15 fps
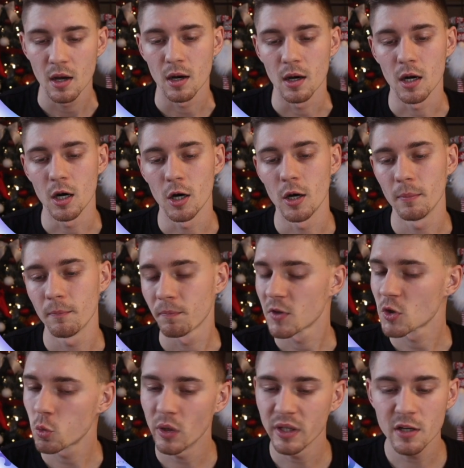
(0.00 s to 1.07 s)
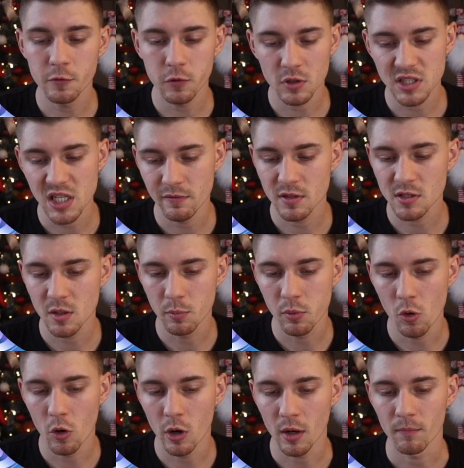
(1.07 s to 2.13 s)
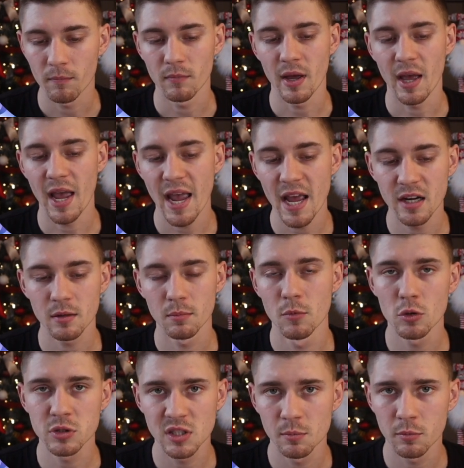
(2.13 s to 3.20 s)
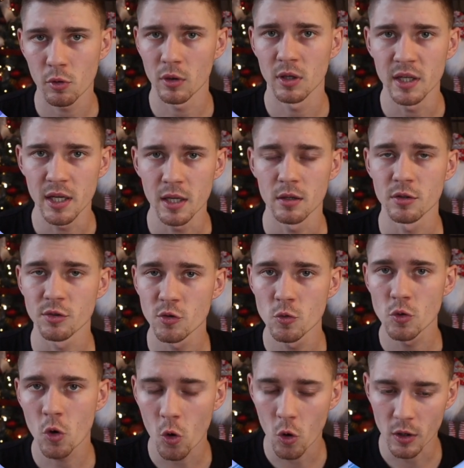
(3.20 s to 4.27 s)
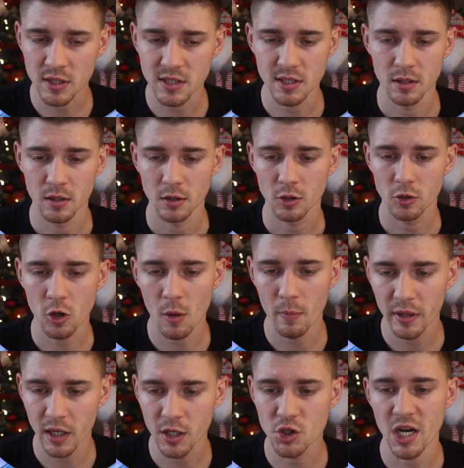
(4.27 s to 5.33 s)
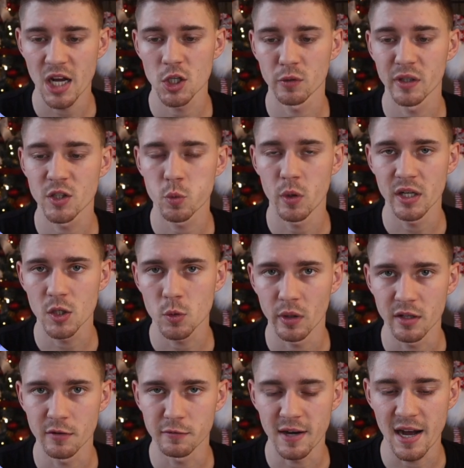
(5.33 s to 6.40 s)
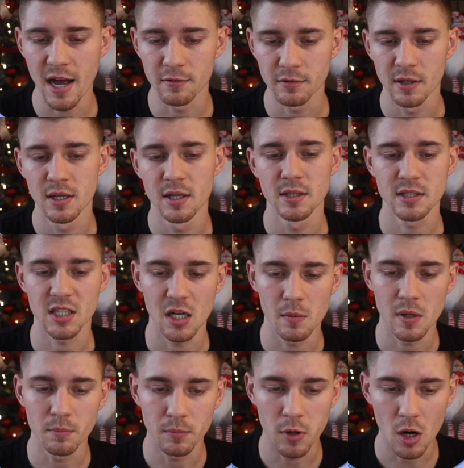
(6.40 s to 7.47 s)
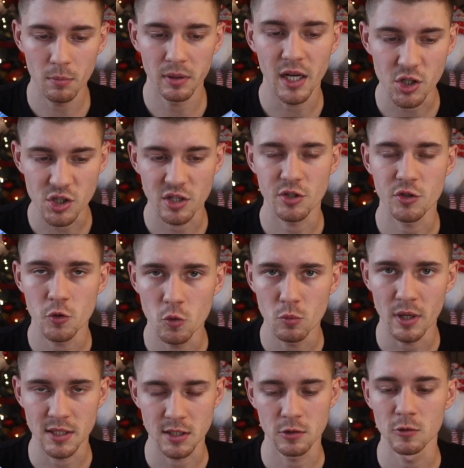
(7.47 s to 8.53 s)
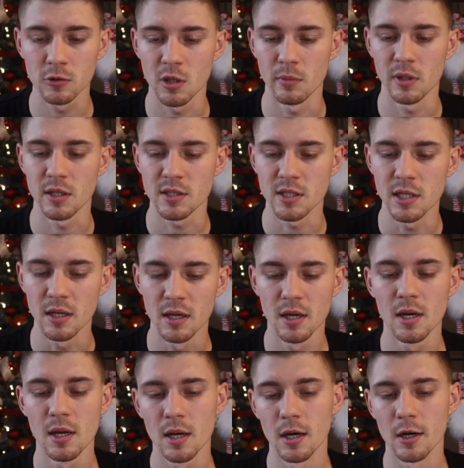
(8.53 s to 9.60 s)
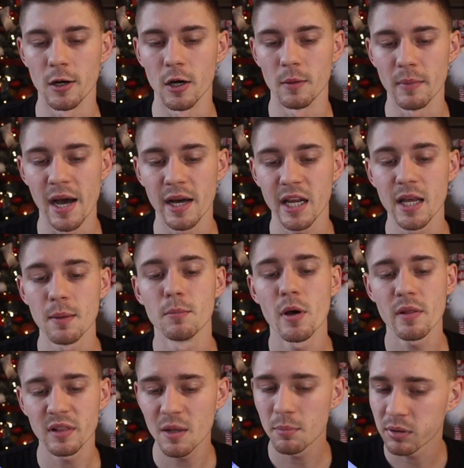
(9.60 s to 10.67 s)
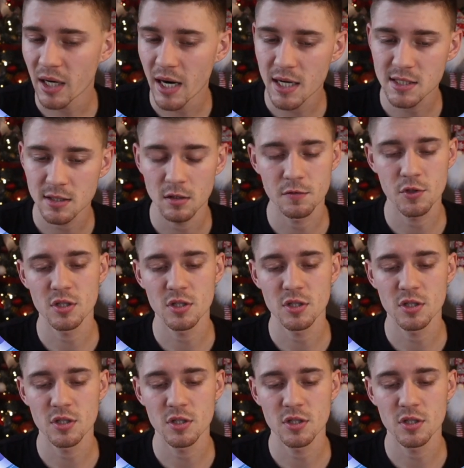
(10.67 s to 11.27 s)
24/7 support, and most importantly, new course coming in January 2025. It's going to be published to my school community at a monthly price of